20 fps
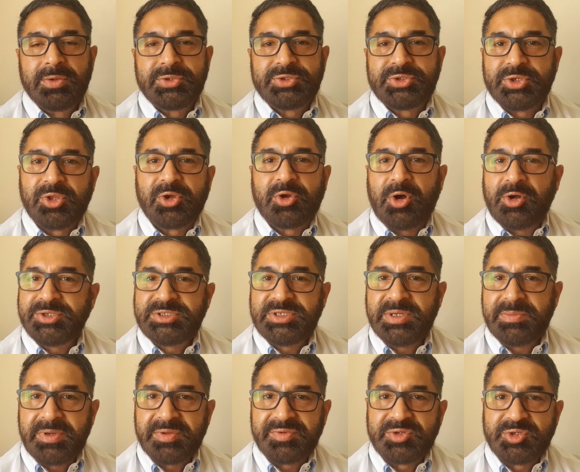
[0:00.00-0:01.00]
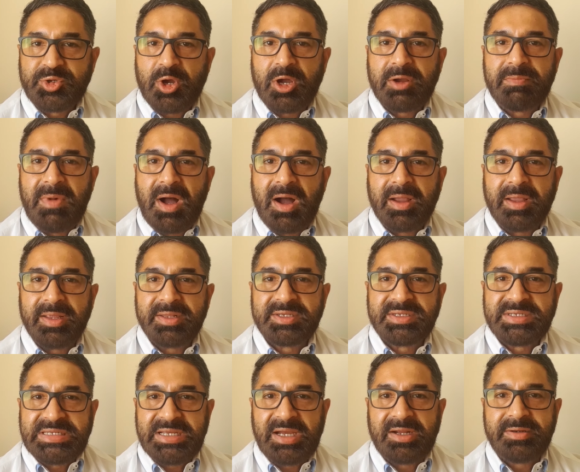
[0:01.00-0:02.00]
So the concept of stock market
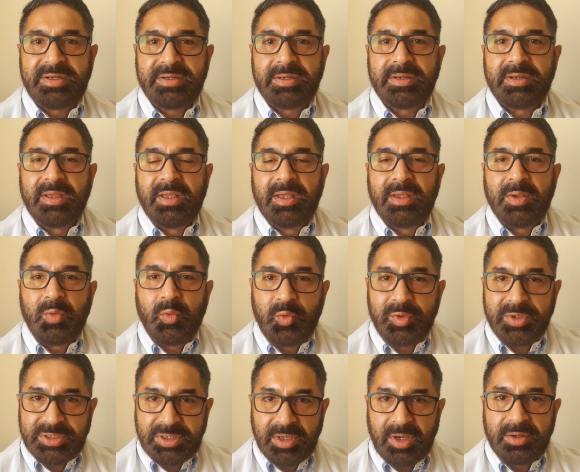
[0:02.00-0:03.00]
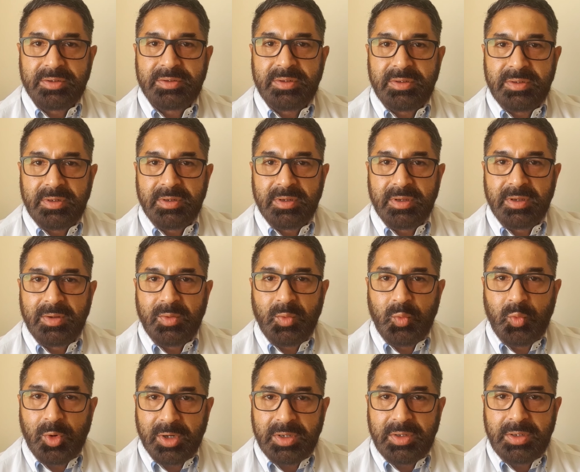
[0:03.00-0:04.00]
started without
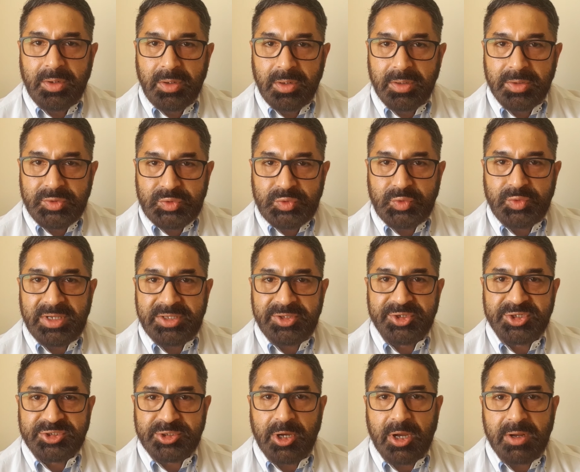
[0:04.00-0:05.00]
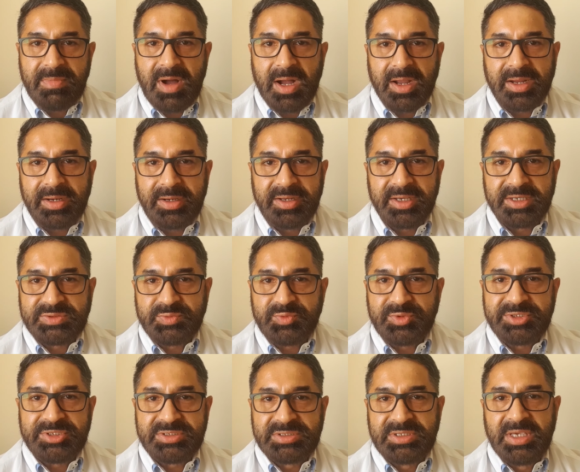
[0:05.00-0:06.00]
what today the stock market does,
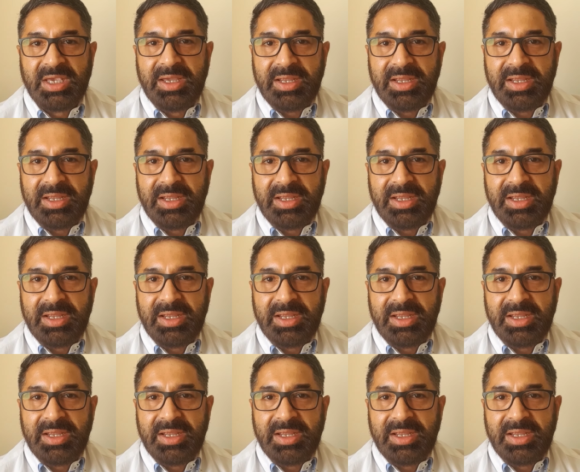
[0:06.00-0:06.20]
which is